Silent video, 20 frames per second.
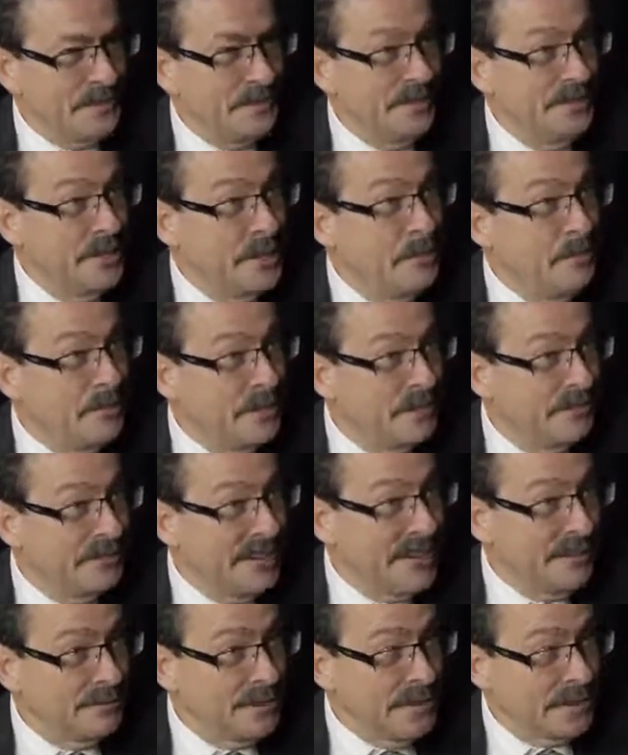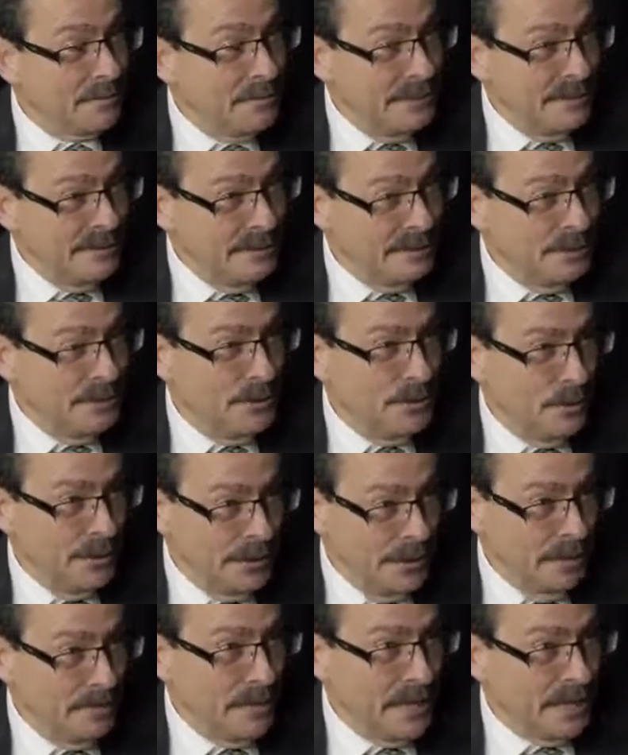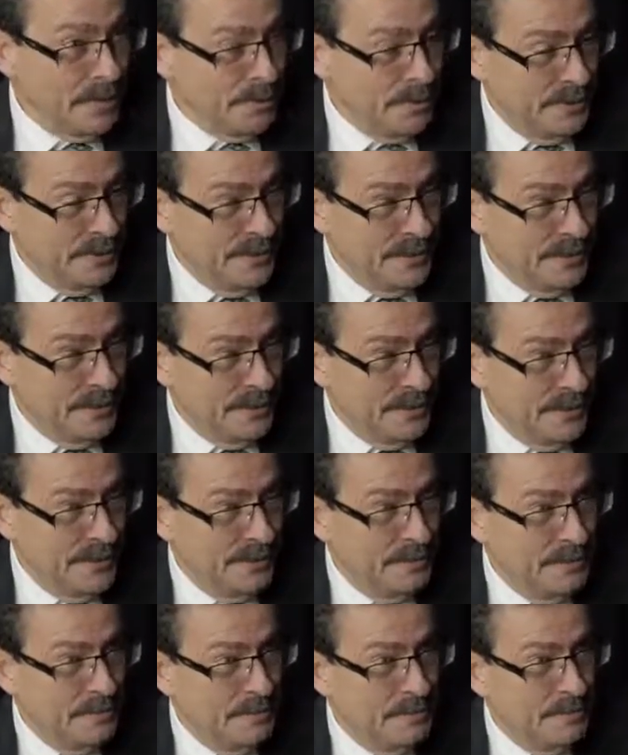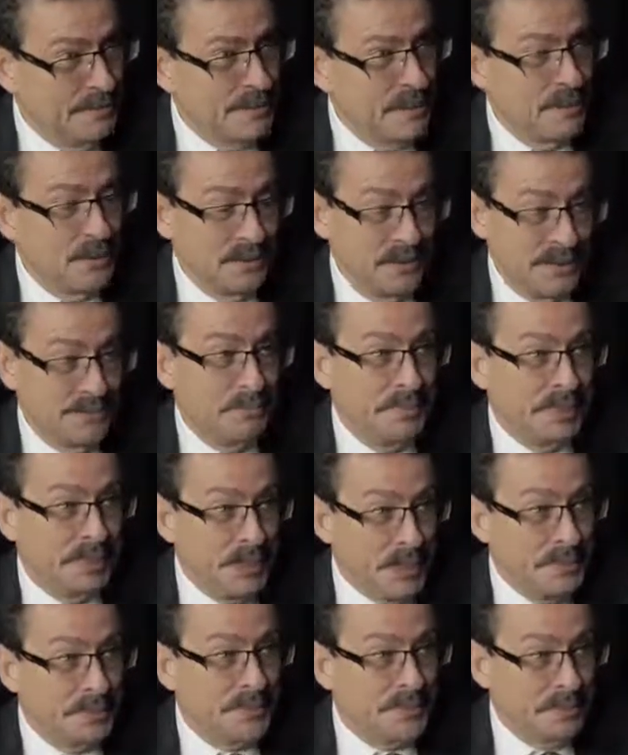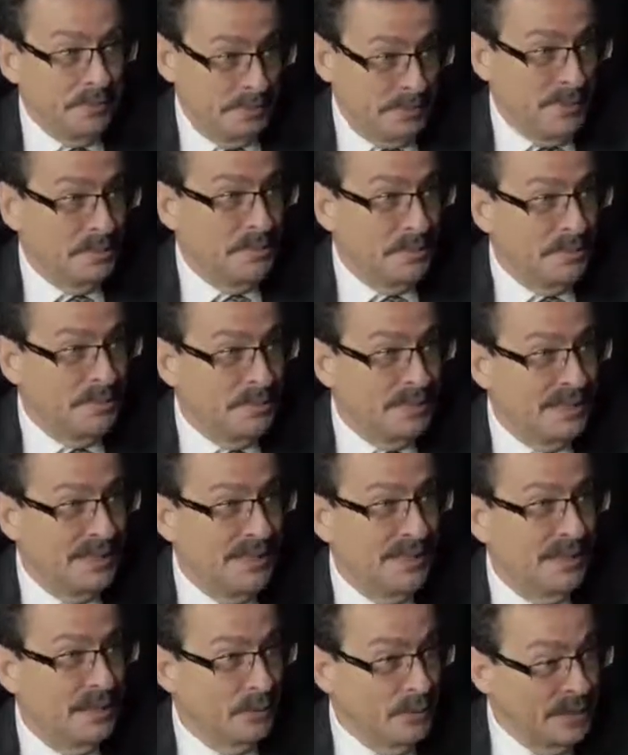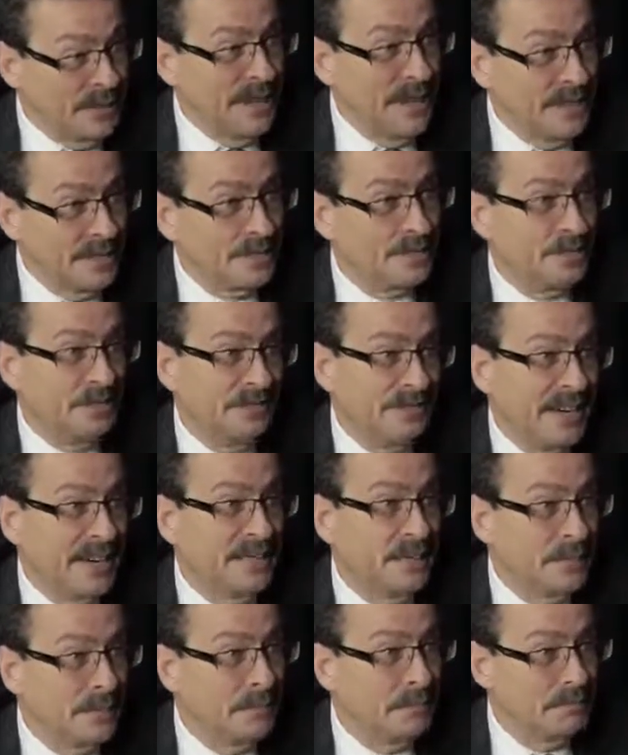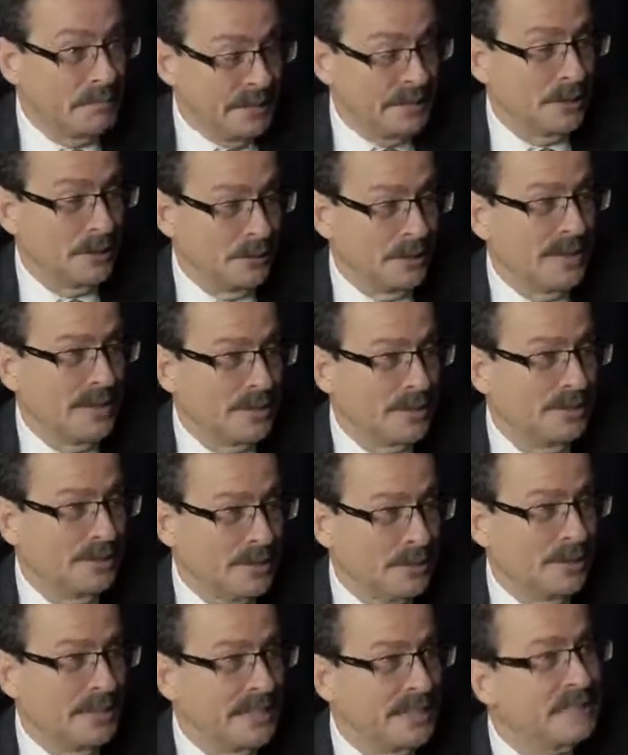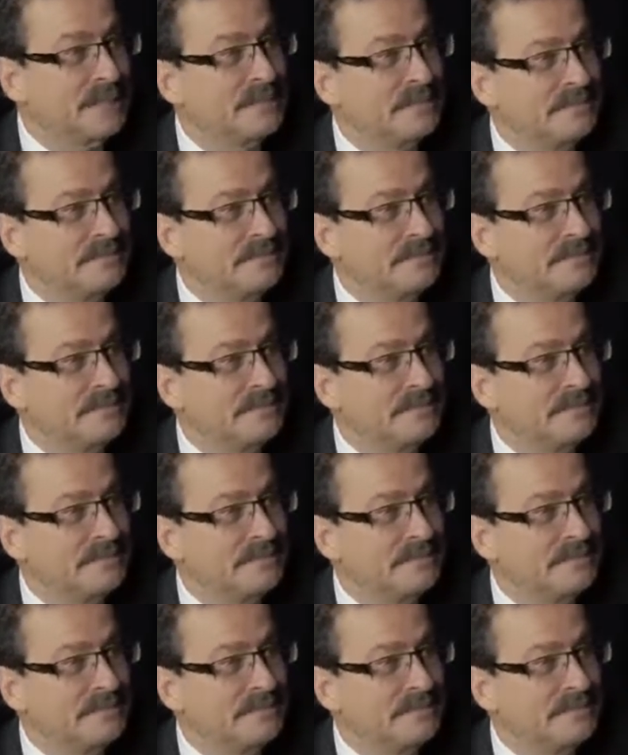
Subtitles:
The number of high-rise buildings is going up exponentially. So this becomes a problem. One has to find better ways of doing it.